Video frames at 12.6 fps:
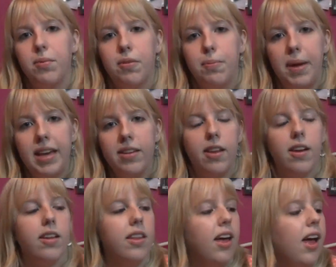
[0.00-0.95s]
was based
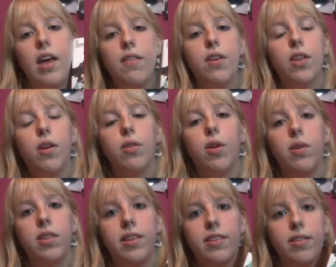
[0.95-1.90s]
on. If you don't know
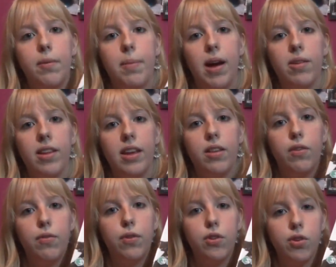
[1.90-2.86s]
what this is about, it's
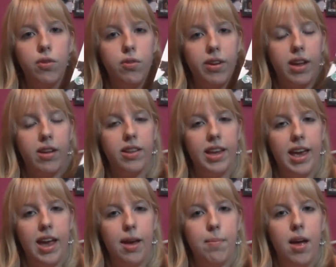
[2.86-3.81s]
a virtual reality
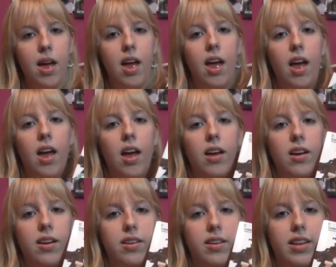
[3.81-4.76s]
game
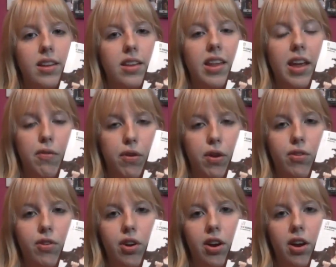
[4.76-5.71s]
in the near
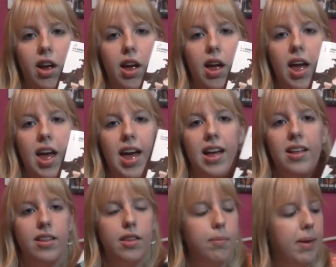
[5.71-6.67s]
future,
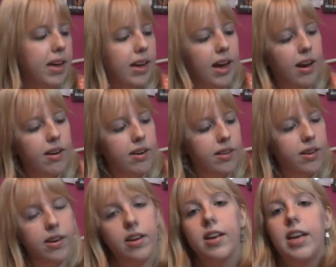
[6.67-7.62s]
and the main
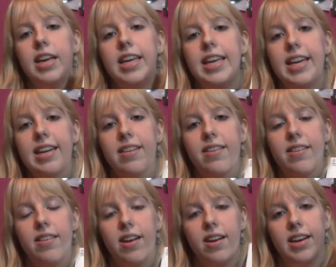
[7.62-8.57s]
character, he gets
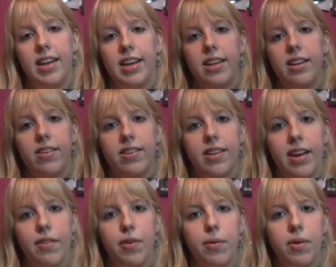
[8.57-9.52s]
stuck in it just like
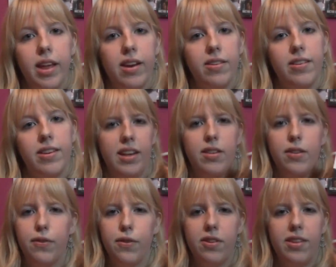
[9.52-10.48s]
everyone else. It's
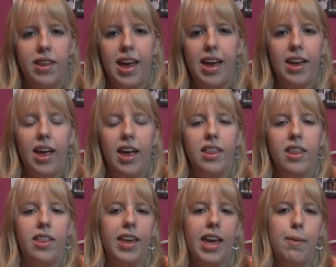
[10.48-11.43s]
the first day
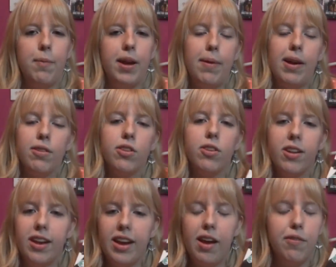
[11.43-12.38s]
that the game came out, so
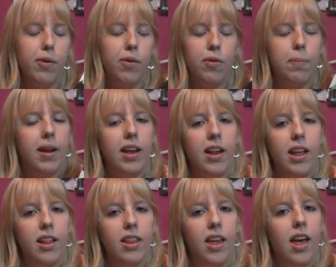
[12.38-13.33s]
like everyone's playing
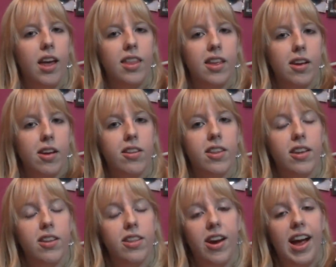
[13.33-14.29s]
it that got
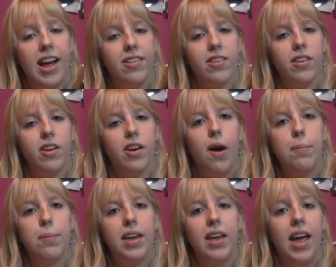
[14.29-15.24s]
their hands on a
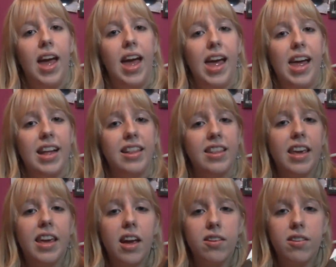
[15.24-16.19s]
copy, and they
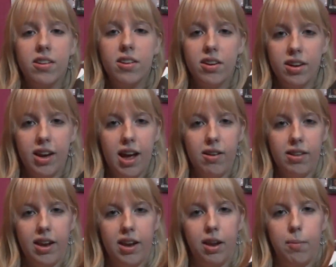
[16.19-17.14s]
can't log out
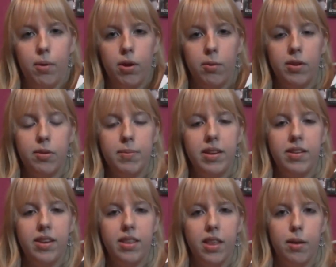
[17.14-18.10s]
anymore, which
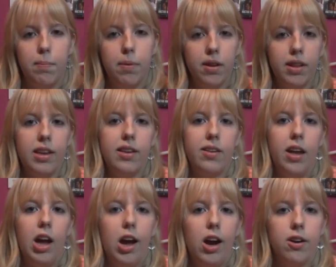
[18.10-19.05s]
means that their bodies
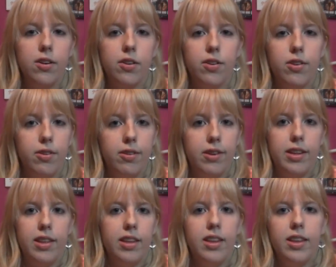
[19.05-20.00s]
are
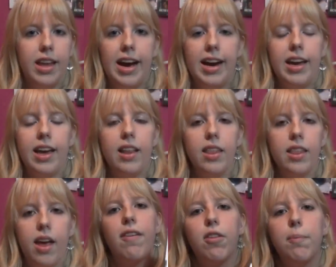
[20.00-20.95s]
slowly dying.
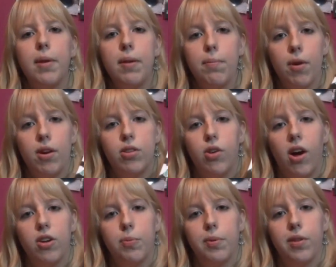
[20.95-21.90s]
They have to be brought to
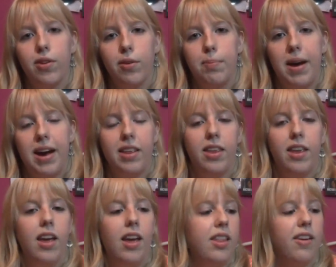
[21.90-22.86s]
hospital by
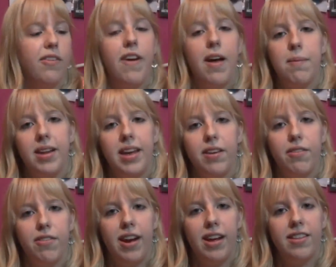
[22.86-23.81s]
their family and
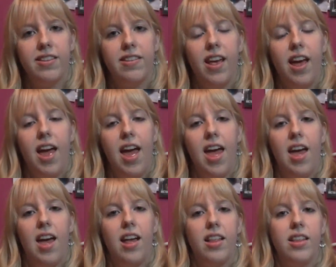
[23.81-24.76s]
friends,
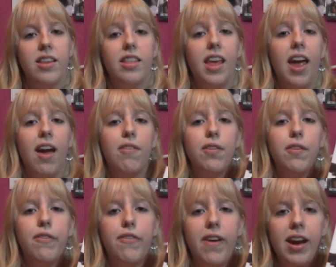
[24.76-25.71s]
and they have
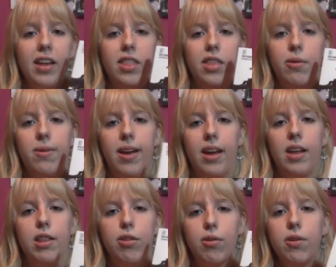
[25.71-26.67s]
to fight their way
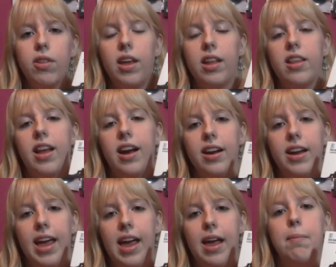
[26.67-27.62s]
through the entire
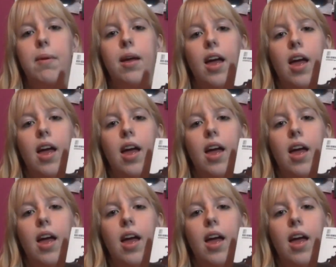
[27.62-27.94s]
game